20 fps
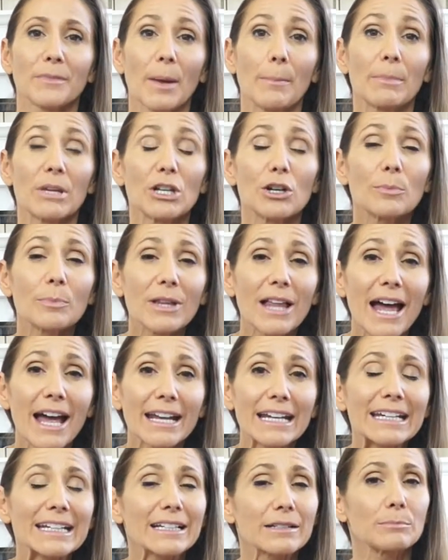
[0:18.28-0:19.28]
meal
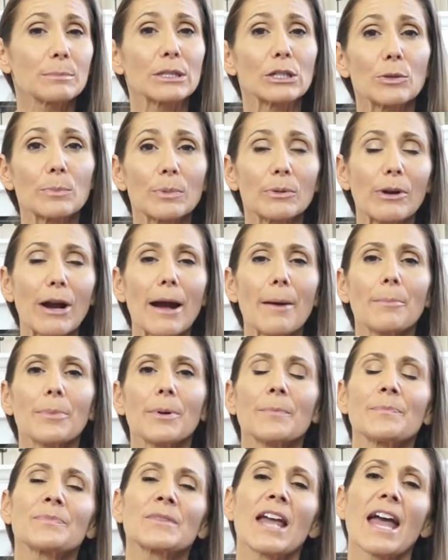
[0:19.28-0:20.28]
planning and meal
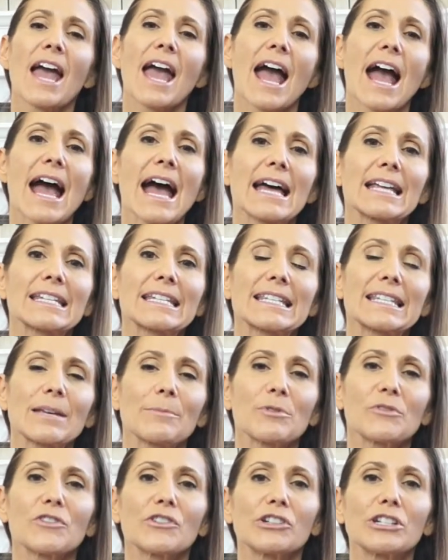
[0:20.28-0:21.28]
prep, and some
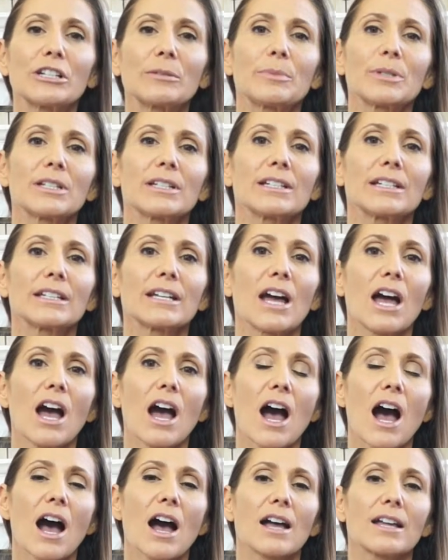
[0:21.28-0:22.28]
of you are going to be
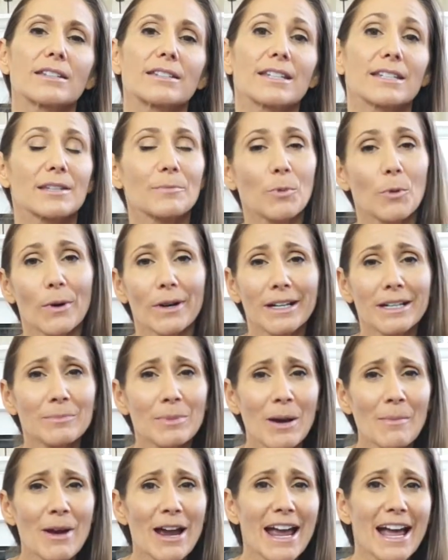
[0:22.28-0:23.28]
disappointed
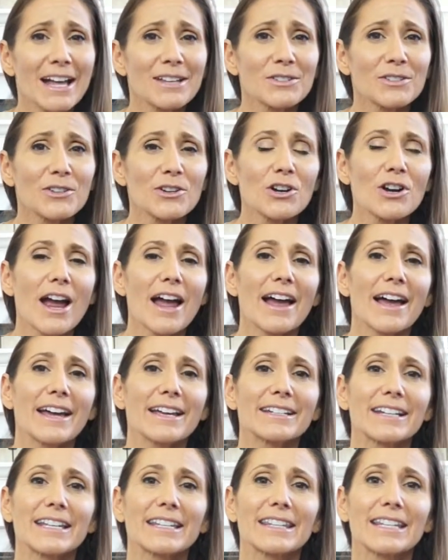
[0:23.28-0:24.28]
by my answer,
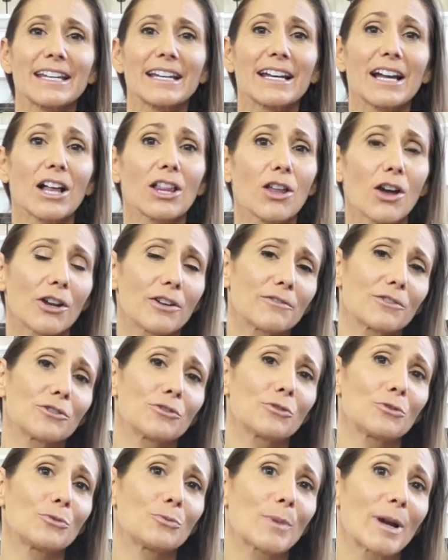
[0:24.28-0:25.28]
and I think a lot of
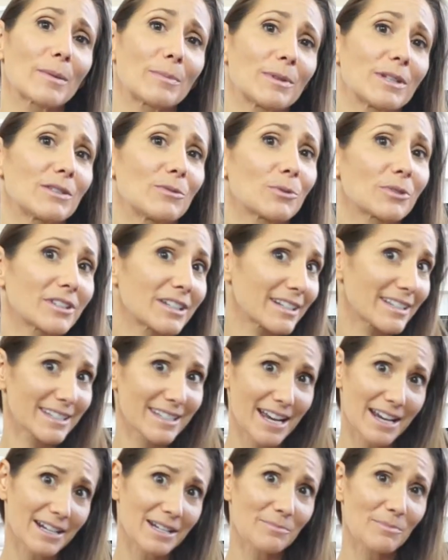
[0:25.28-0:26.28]
you might be really
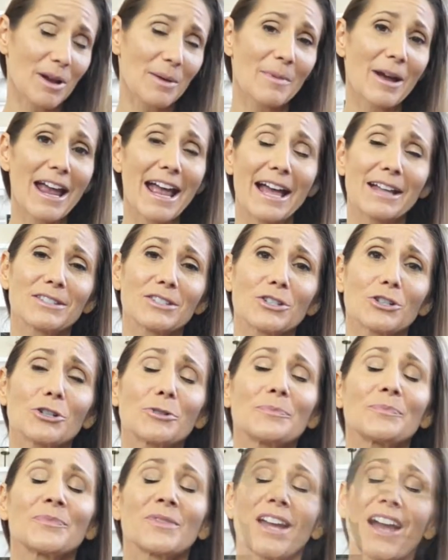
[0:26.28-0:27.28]
excited by my
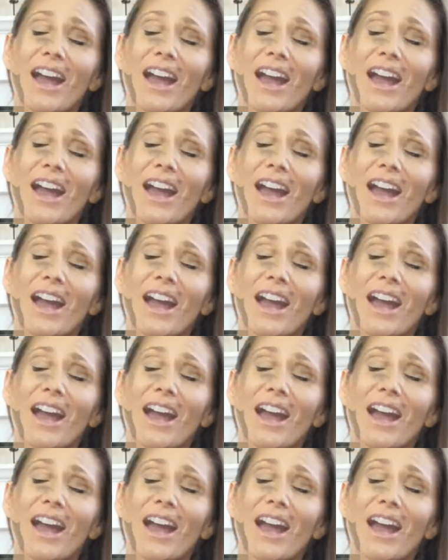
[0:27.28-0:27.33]
answer.